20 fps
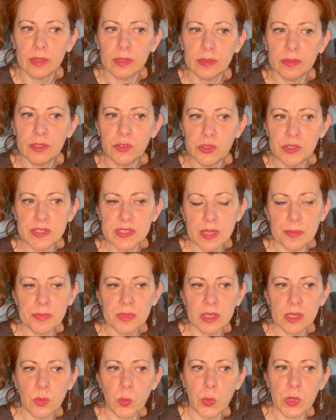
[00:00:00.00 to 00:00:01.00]
there is
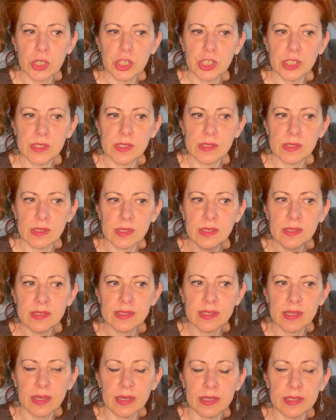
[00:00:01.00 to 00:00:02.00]
something which is
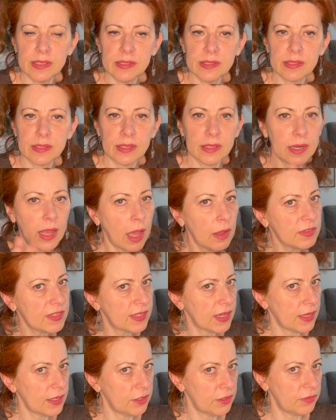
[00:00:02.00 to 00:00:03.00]
inside and
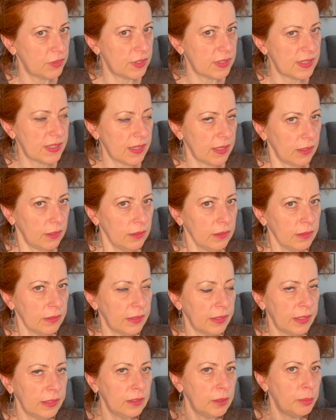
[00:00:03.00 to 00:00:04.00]
outside of the cell,
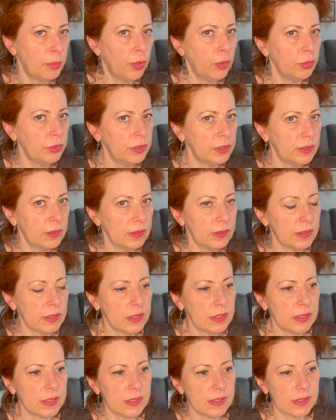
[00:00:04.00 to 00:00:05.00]
and the border
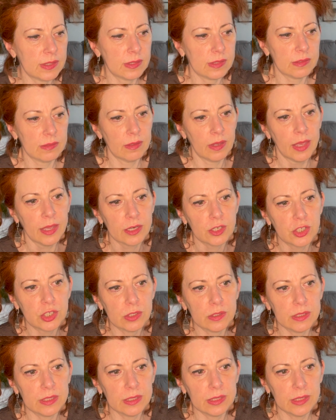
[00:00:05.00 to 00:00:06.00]
is
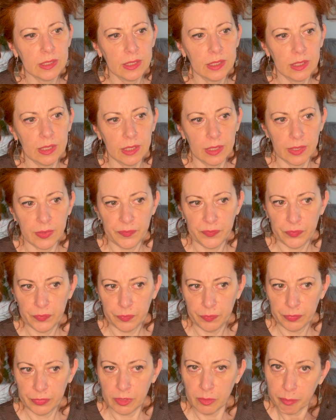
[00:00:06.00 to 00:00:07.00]
actually
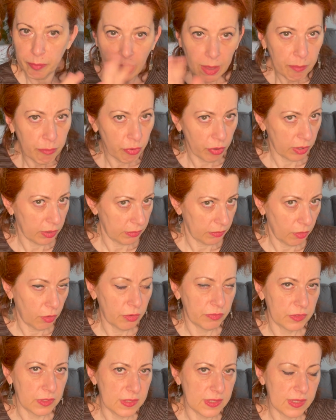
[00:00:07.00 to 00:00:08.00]
the membrane of
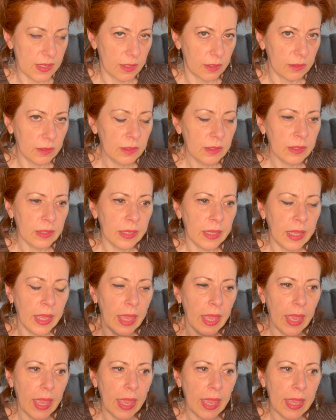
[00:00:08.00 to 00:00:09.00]
the cell.
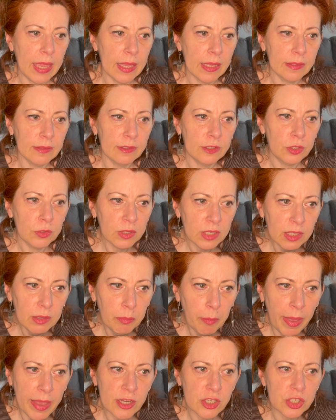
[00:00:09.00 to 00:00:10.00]
And you can
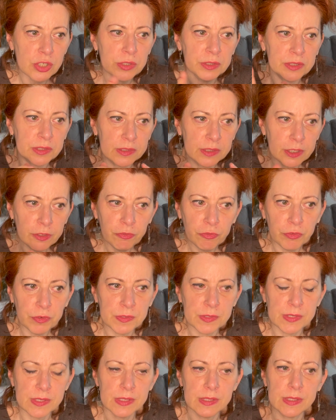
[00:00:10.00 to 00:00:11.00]
measure the
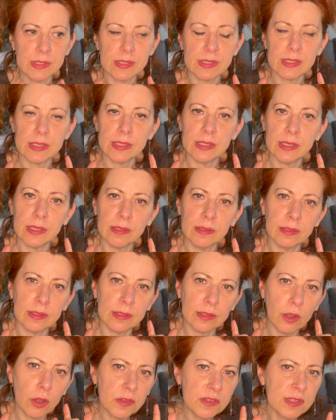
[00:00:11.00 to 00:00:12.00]
differences in
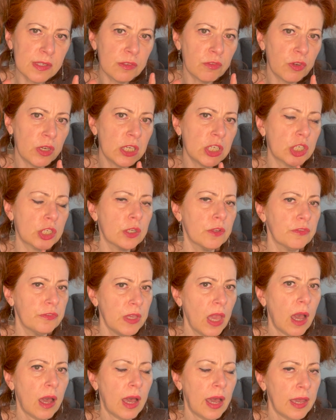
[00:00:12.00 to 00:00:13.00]
concentration of
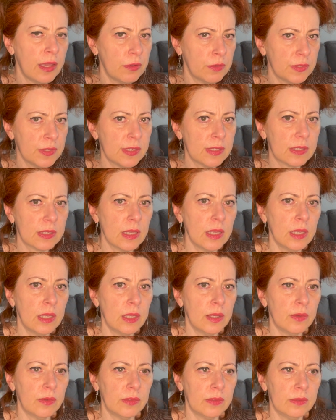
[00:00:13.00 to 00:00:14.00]
ions
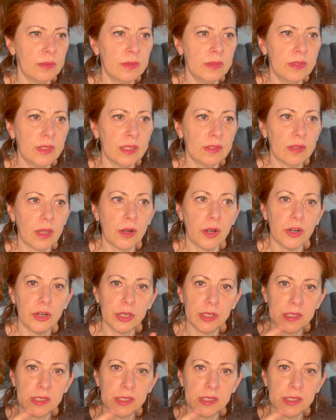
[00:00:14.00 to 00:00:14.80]
that are